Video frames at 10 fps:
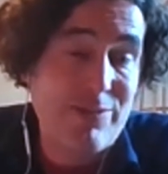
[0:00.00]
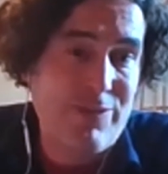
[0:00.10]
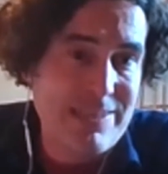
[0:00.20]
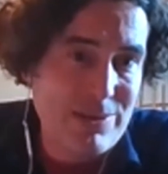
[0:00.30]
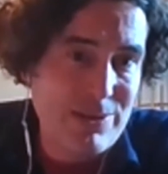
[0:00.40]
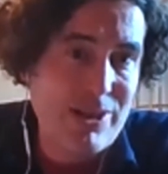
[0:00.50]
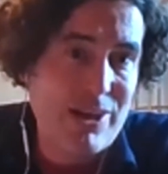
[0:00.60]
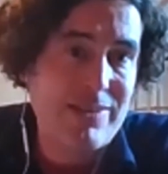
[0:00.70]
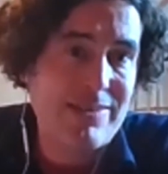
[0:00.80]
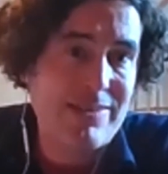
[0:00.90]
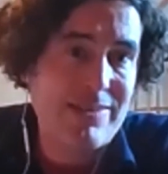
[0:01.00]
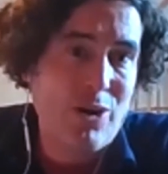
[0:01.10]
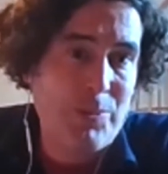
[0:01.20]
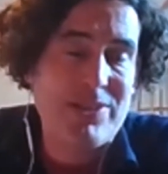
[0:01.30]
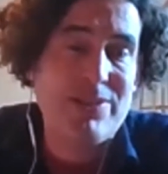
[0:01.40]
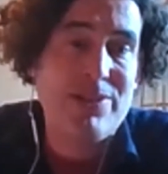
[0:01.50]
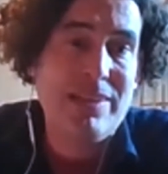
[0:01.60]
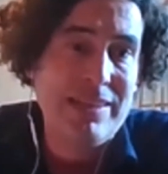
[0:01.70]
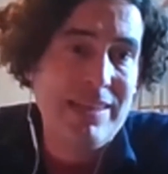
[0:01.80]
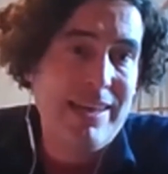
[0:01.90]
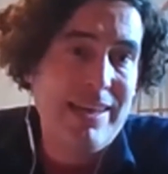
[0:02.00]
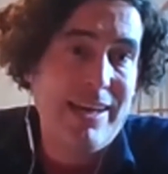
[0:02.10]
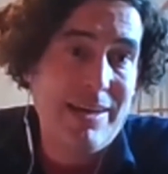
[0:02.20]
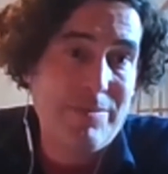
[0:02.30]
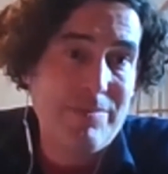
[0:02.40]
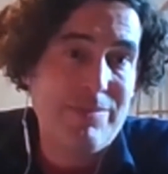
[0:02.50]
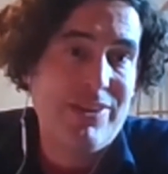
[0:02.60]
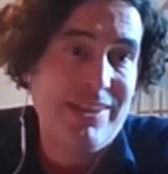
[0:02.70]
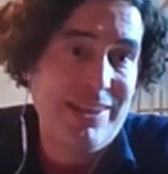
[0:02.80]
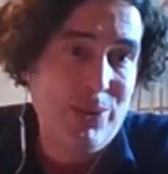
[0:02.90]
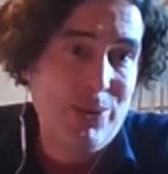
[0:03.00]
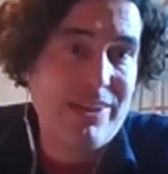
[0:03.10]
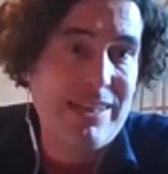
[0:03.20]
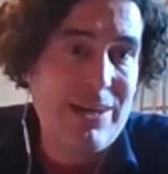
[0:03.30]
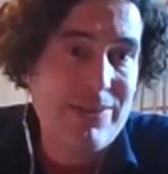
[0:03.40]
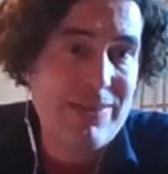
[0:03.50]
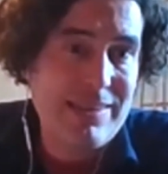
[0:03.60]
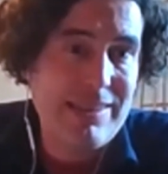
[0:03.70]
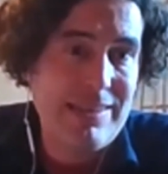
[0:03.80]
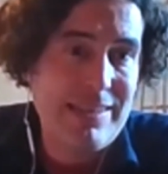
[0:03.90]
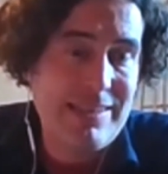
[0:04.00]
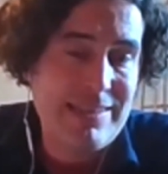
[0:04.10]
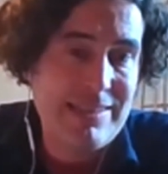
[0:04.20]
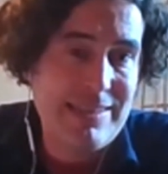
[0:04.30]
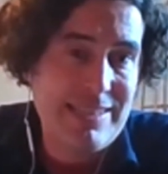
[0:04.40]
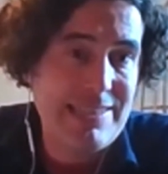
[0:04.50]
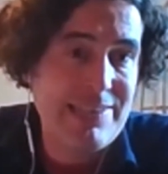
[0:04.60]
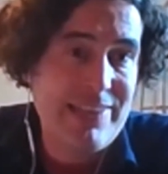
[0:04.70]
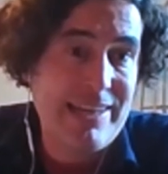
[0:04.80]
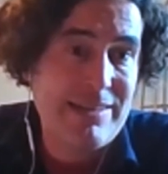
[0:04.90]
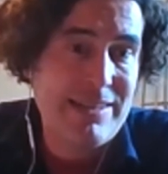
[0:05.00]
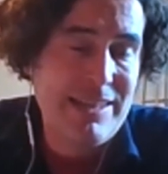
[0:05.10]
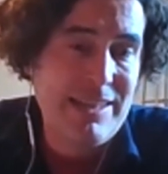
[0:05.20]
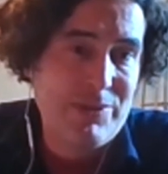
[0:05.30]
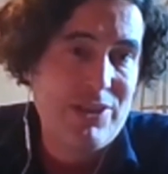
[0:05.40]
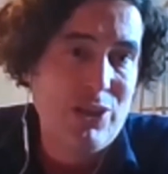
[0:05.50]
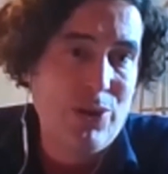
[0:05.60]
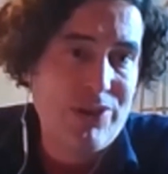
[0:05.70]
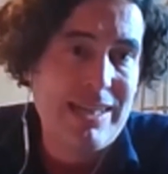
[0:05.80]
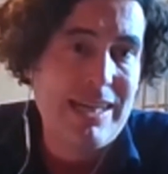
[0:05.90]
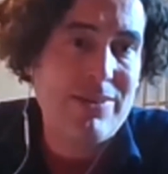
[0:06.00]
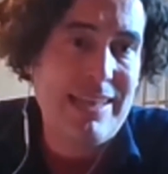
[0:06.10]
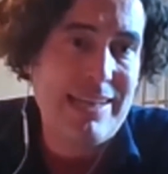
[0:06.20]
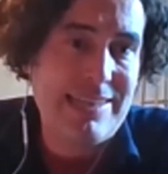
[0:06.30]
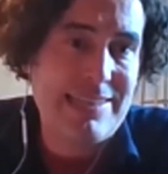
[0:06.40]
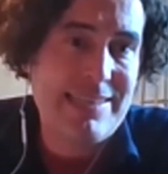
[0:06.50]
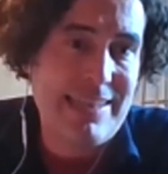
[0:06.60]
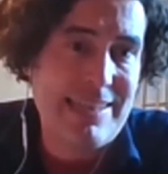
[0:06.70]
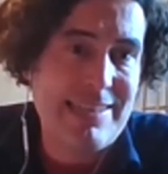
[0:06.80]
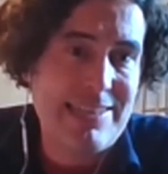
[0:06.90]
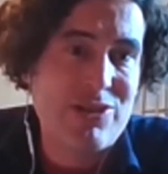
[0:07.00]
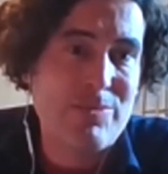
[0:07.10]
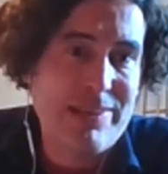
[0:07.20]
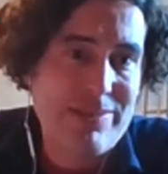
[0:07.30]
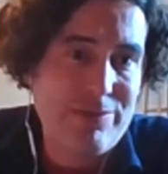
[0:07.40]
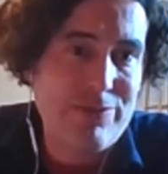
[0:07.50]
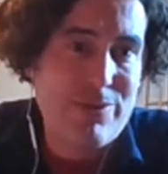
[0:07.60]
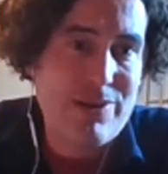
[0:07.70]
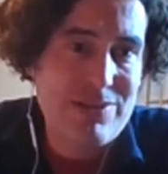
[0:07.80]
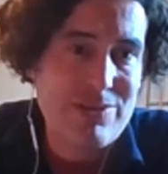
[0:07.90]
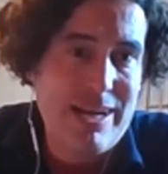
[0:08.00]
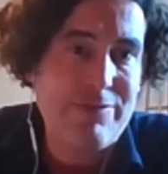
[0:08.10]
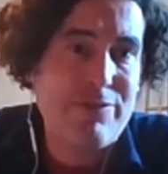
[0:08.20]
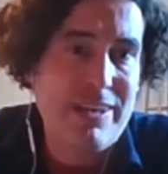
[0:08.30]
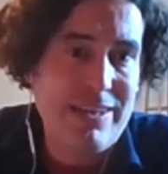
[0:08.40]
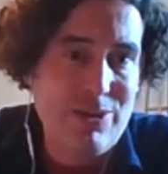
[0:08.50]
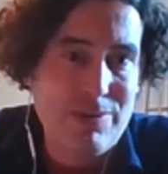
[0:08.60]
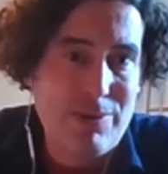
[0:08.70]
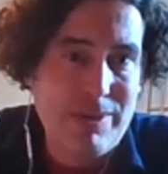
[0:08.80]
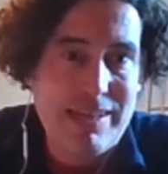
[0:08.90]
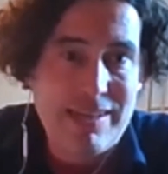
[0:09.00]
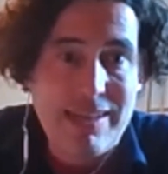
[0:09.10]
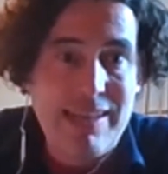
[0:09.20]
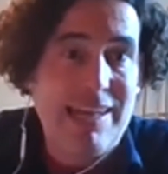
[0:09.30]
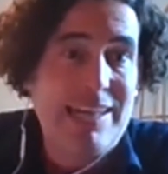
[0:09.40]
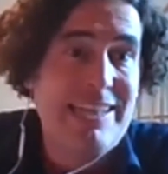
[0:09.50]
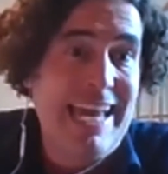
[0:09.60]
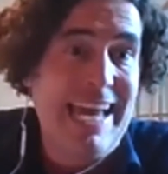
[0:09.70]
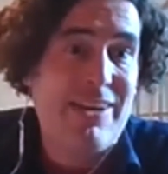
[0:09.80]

physical card optional, but the Yolt account is still there. With the Yolt account, that is instrumental for us to have a venue where we can actually